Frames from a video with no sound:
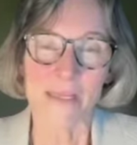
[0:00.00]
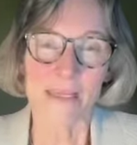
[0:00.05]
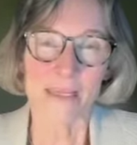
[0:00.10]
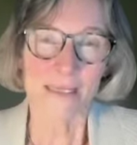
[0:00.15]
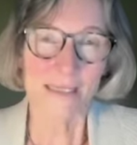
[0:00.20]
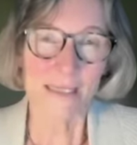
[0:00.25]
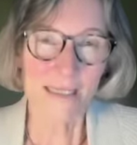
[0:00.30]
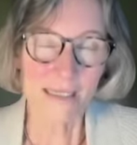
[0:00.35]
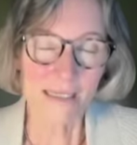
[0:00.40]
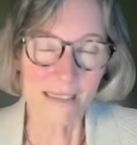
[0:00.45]

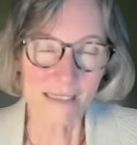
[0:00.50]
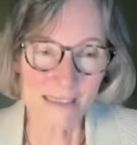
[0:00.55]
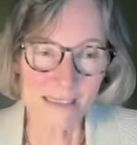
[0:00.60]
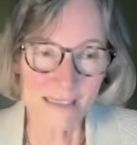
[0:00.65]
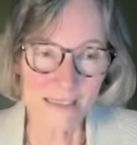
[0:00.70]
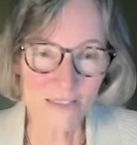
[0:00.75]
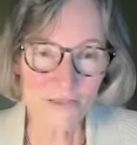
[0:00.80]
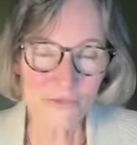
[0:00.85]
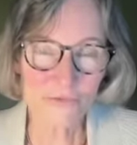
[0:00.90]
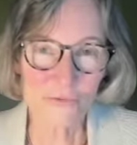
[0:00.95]
And I can
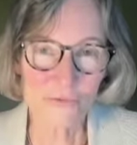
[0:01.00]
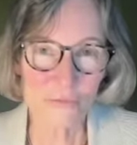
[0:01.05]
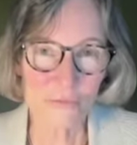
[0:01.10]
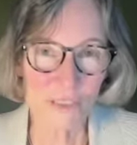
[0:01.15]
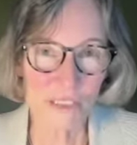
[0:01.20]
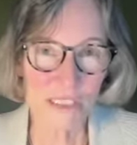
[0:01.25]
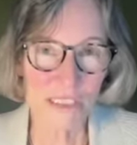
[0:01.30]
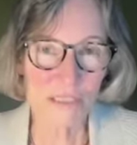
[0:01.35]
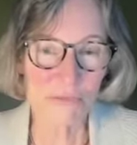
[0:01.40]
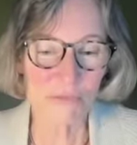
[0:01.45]
tell you from
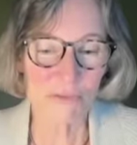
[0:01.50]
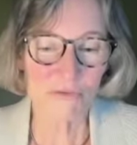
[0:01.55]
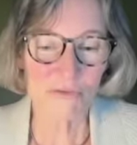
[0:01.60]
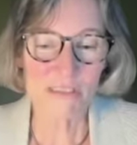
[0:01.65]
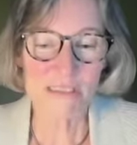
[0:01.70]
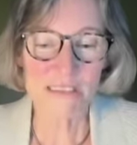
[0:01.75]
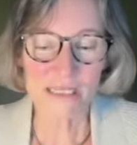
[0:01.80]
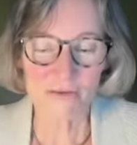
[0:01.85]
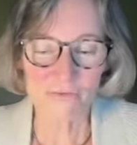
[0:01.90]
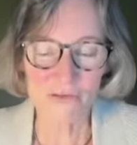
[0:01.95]
my
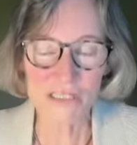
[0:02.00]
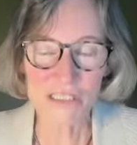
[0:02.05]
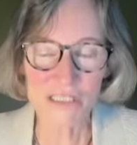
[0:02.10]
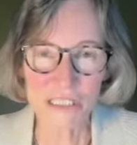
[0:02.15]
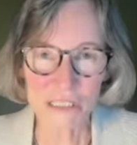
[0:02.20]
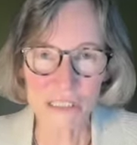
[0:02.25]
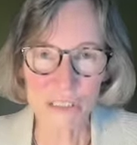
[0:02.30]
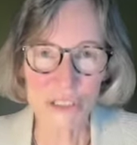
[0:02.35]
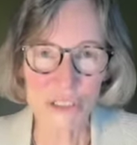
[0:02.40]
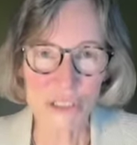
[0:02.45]
experience, every
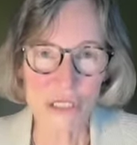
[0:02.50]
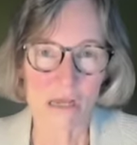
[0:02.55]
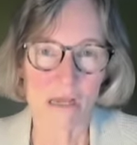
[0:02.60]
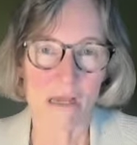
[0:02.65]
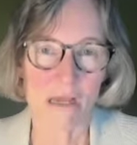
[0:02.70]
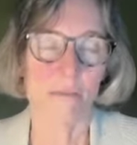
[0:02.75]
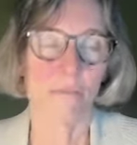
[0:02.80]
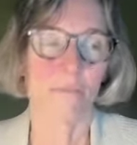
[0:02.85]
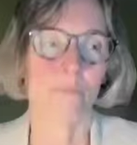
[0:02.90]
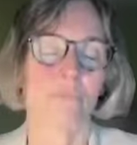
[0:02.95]
single
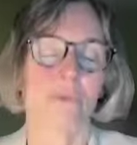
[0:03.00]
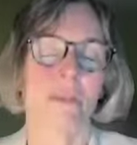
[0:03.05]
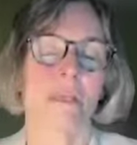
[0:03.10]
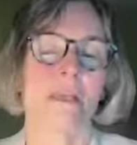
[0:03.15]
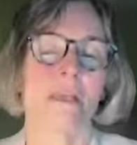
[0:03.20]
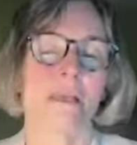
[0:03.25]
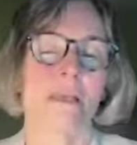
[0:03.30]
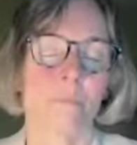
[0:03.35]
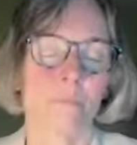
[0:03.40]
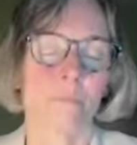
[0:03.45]
time
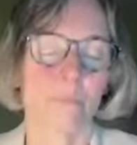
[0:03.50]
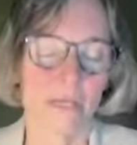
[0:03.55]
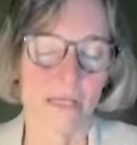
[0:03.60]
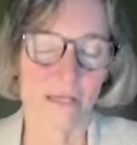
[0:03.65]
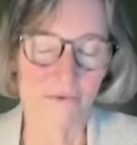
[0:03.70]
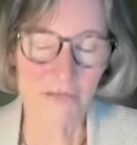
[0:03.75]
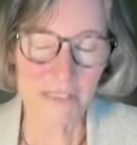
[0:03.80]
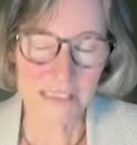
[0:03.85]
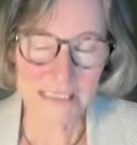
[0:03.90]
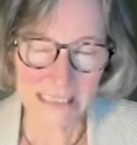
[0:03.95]
a
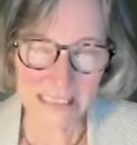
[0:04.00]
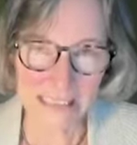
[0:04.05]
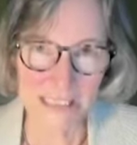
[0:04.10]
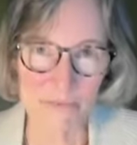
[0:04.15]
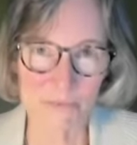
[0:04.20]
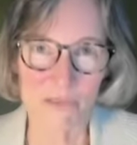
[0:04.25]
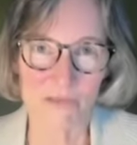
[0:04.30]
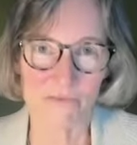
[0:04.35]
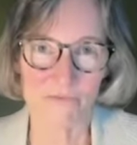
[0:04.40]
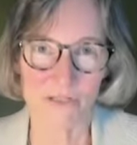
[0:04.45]
parent
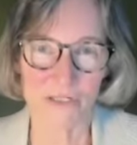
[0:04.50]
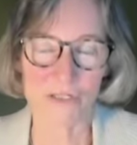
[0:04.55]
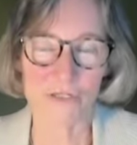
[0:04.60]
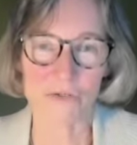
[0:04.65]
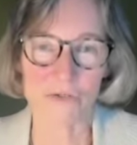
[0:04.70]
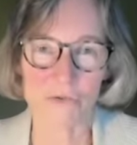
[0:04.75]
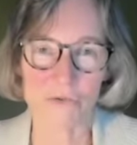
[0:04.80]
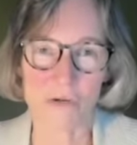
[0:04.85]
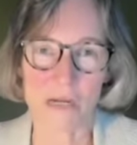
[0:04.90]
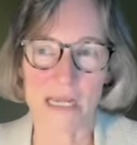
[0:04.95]
sends me a
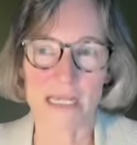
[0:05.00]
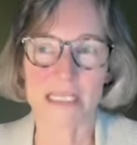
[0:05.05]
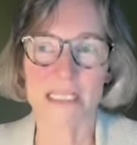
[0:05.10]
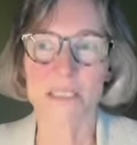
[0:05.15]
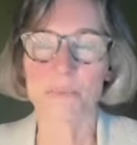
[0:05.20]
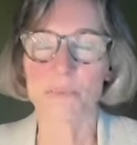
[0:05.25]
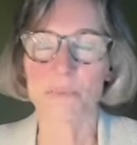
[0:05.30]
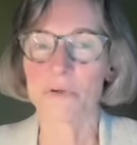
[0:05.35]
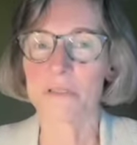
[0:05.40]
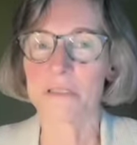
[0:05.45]
video, I
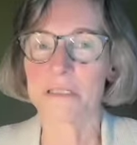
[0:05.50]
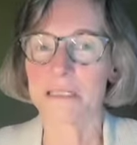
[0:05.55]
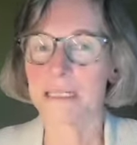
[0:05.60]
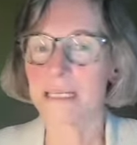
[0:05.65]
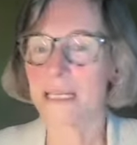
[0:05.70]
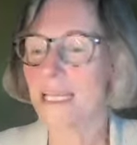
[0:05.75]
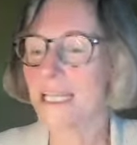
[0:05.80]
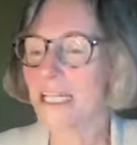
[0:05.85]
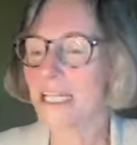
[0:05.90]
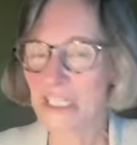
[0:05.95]
spot
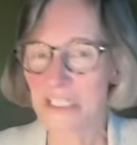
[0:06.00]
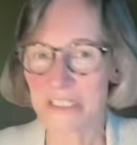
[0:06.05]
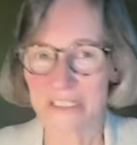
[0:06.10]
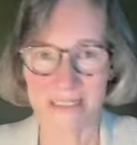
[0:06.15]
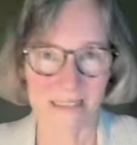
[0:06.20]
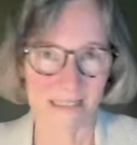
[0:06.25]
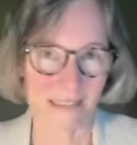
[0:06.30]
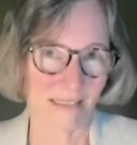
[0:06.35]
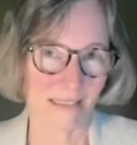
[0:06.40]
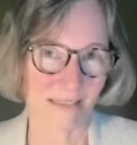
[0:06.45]

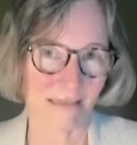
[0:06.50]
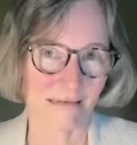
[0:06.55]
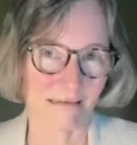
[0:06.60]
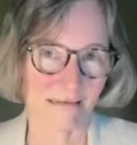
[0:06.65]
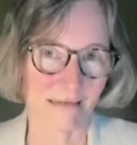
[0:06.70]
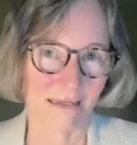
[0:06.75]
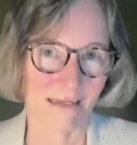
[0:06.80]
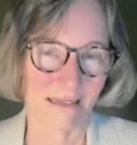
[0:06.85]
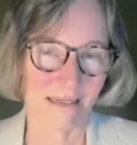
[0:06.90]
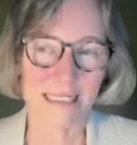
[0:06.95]
instantly
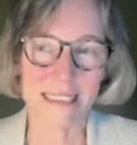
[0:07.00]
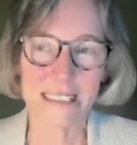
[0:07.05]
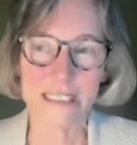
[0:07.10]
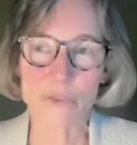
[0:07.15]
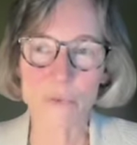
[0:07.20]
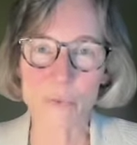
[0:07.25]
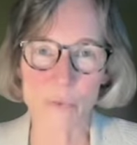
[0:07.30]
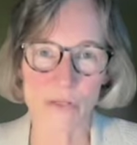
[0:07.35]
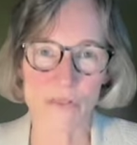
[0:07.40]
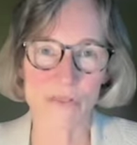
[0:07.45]
at
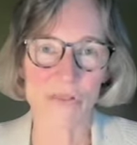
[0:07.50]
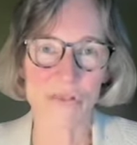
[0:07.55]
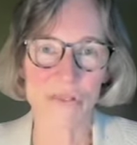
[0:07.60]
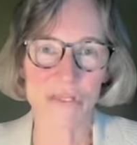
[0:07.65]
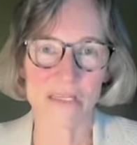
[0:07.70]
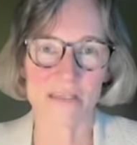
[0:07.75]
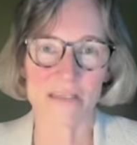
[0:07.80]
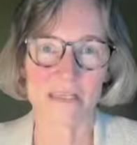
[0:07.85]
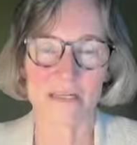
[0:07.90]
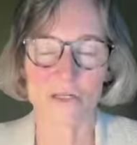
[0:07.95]
least one
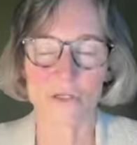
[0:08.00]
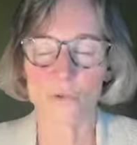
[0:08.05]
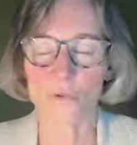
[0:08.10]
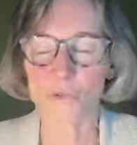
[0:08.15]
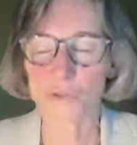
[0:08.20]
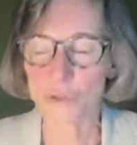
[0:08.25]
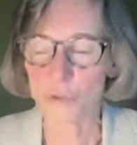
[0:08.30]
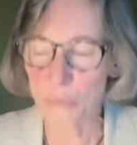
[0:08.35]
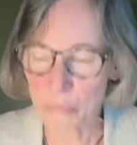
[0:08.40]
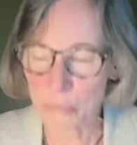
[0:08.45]
thing that
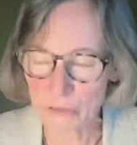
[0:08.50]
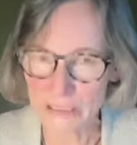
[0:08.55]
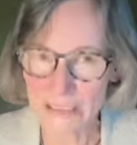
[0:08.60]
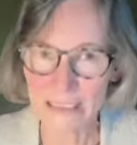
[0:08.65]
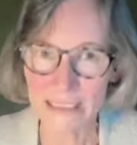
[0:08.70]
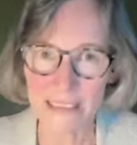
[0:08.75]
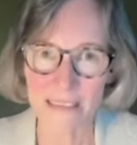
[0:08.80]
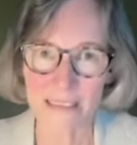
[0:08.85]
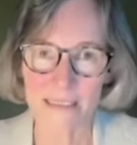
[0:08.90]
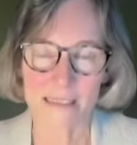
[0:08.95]
goes
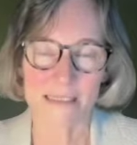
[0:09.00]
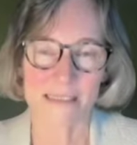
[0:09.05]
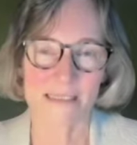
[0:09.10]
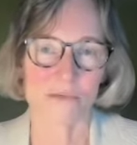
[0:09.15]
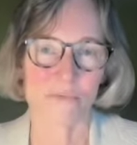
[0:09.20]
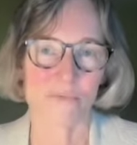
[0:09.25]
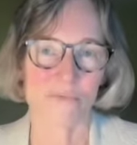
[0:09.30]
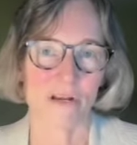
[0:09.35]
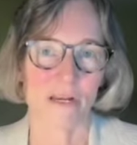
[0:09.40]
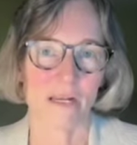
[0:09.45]
completely against
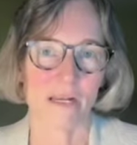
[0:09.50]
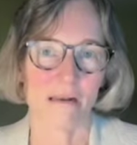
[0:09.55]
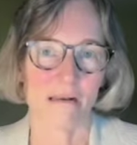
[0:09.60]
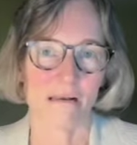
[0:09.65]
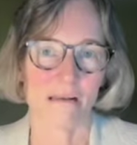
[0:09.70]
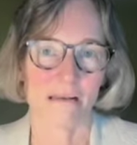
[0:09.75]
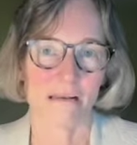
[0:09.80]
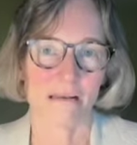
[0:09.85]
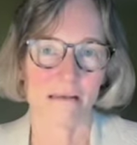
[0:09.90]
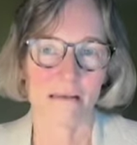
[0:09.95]
the brain.
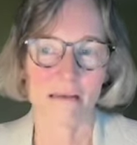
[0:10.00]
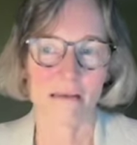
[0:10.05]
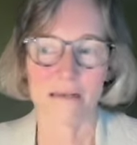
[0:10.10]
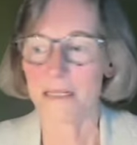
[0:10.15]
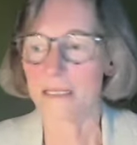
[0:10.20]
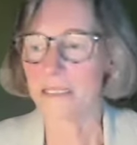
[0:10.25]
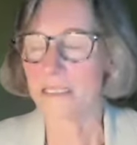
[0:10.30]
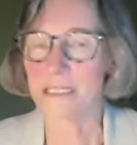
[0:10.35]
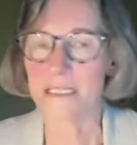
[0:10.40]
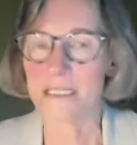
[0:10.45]
And
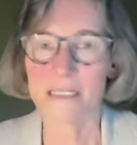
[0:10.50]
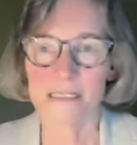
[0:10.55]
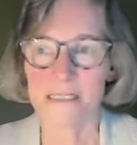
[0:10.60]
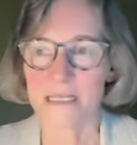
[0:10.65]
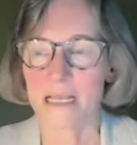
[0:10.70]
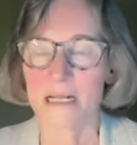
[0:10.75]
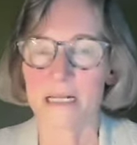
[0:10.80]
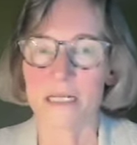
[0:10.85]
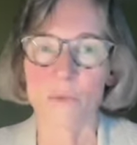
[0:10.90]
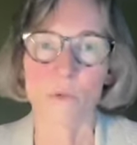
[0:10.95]
I see
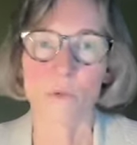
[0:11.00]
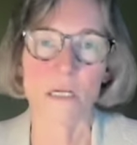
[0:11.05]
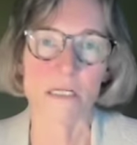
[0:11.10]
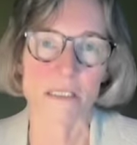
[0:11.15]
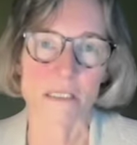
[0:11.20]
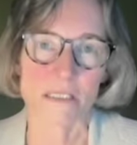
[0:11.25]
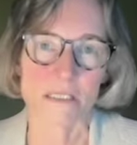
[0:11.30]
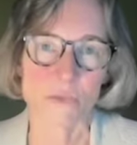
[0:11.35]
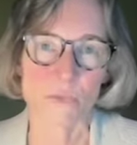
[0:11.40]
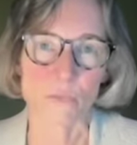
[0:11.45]
exactly why it
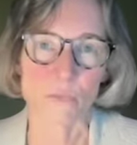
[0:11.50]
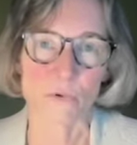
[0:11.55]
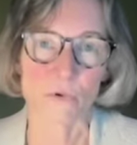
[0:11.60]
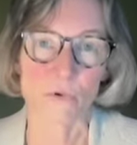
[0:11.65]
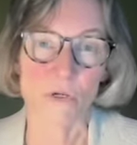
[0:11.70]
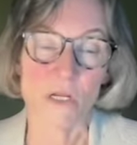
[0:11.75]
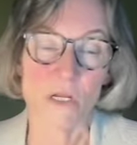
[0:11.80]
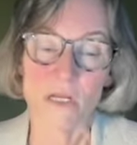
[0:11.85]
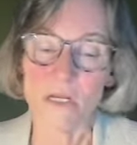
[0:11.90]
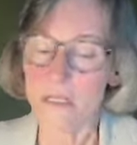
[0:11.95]
doesn't
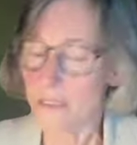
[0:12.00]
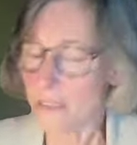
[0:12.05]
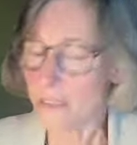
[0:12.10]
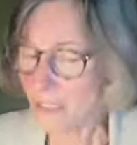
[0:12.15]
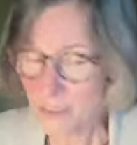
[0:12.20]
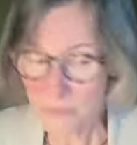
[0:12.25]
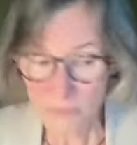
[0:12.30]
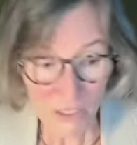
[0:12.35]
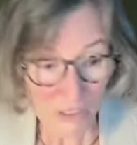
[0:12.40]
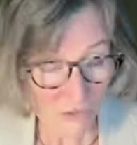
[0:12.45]
work. Then
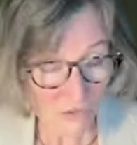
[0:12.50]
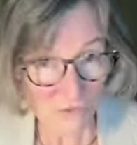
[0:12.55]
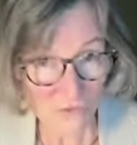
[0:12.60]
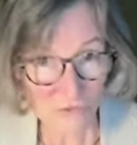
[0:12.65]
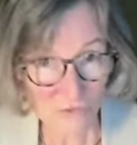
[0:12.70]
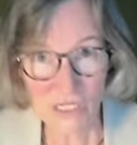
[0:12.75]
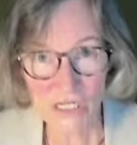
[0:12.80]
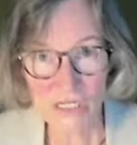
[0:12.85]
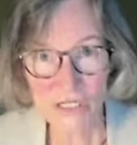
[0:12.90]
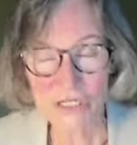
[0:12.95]
I make a
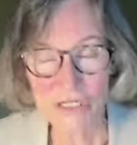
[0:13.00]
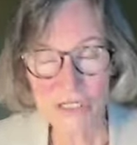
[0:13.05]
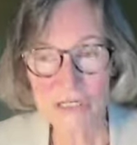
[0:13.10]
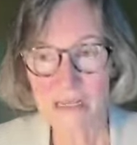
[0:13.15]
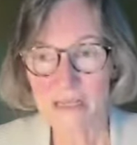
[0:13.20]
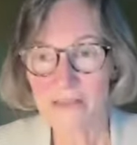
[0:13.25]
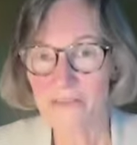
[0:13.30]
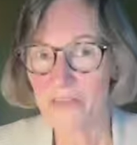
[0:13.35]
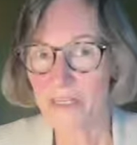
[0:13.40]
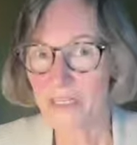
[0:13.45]
suggestion,
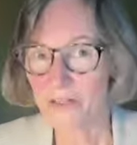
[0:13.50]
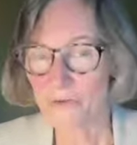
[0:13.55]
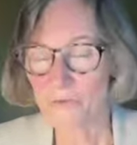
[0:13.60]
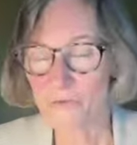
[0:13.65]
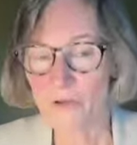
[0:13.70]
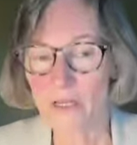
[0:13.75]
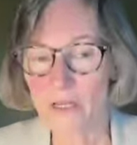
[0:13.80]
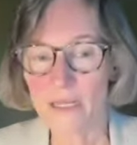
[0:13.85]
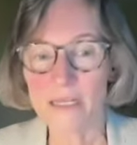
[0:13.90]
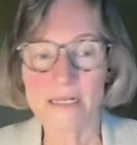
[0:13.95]
they
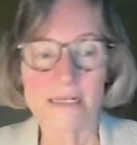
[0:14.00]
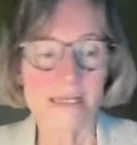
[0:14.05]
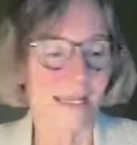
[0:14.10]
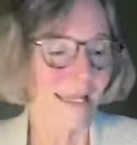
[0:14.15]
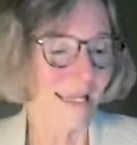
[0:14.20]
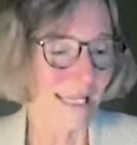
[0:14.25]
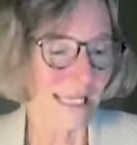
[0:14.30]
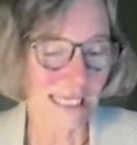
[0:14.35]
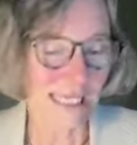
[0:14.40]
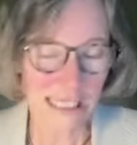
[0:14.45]
try it,
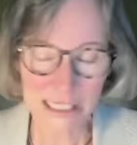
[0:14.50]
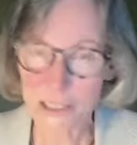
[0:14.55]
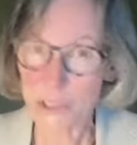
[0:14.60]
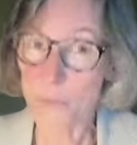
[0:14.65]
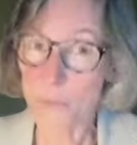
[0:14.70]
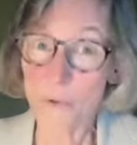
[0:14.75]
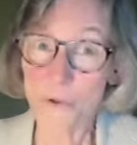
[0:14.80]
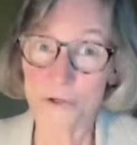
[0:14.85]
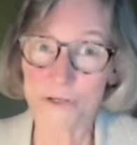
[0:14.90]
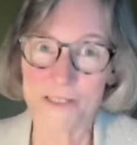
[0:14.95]
and
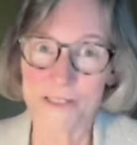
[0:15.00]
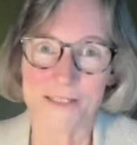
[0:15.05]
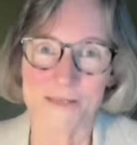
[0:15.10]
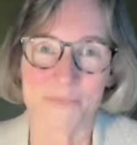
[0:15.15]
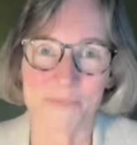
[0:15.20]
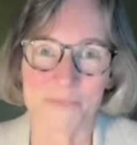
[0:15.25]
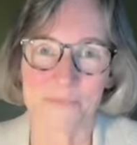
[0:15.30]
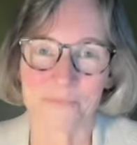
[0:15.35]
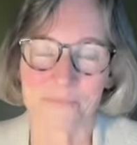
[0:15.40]
it works.